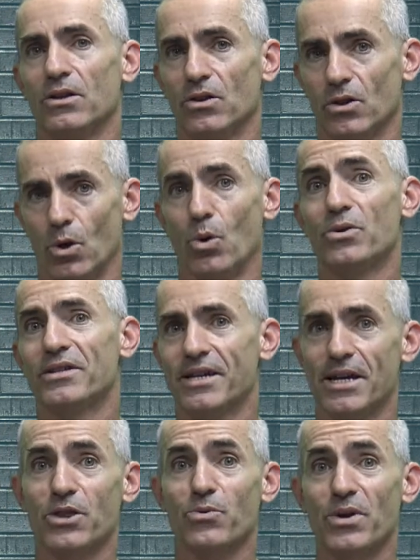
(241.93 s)
Low
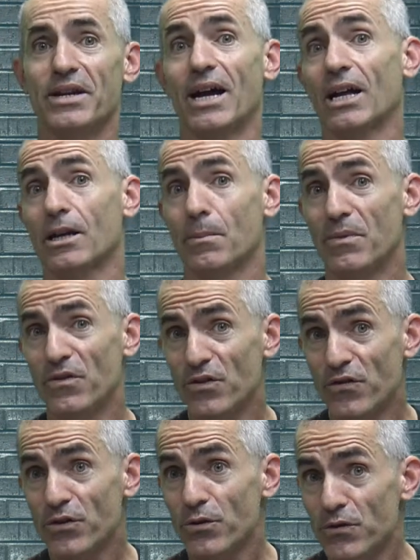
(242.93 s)
T3, not
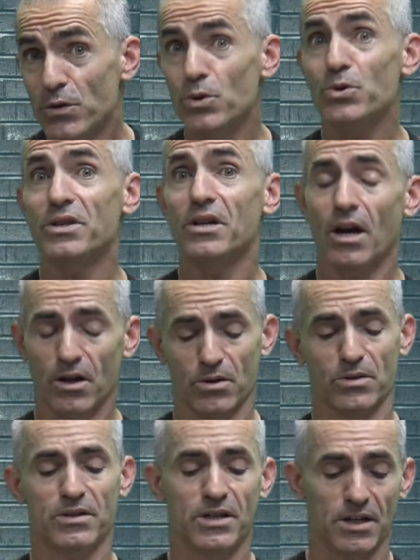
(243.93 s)
confused with the other
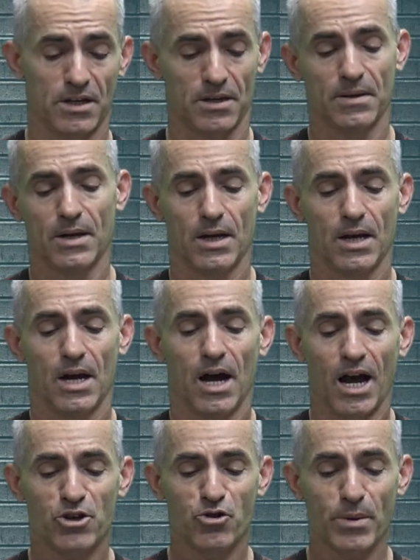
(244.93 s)
T,
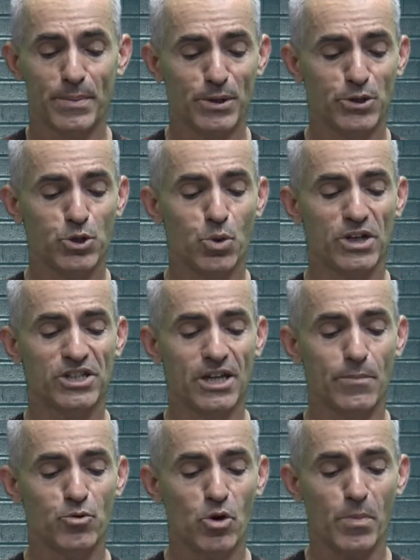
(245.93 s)
attributable to a
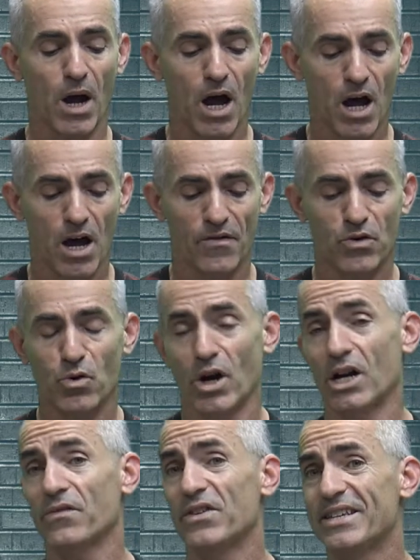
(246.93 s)
subgroup of
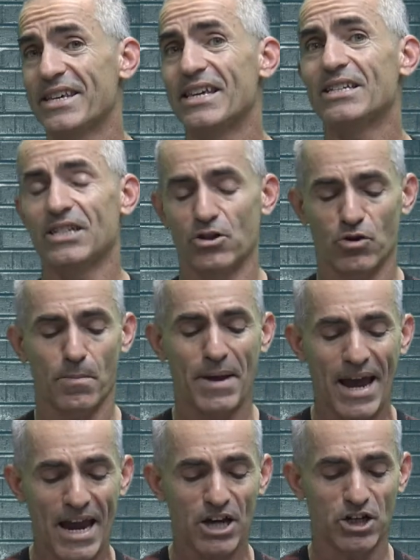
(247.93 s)
chronic fatigue syndrome
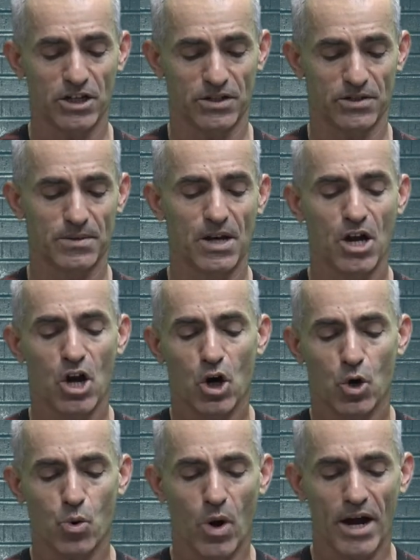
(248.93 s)
patients.
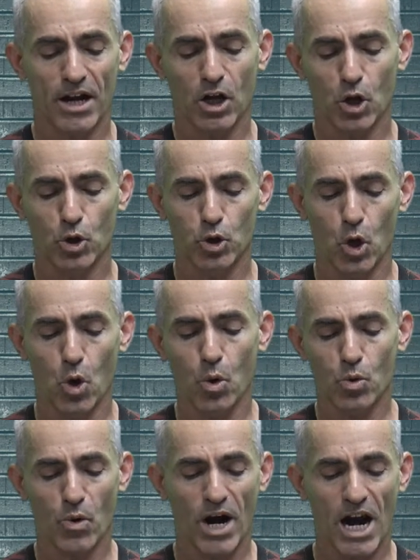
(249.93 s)
Chronic
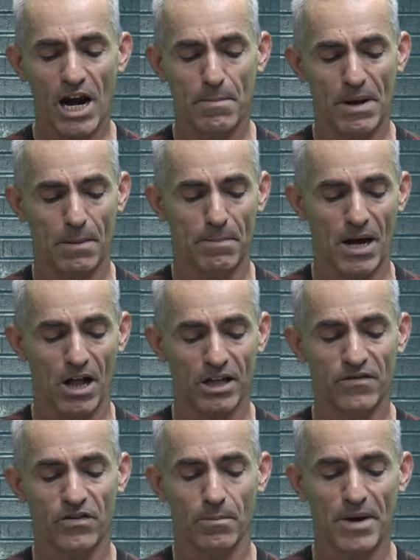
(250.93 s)
low-grade metabolic
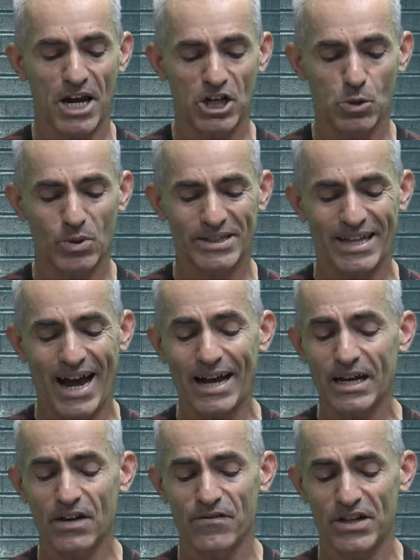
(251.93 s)
inflammation was
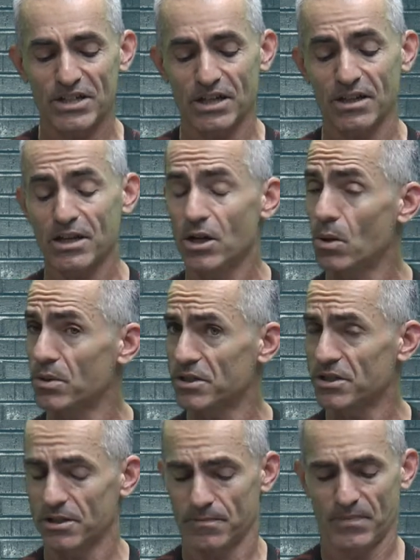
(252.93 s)
not convincingly noticed.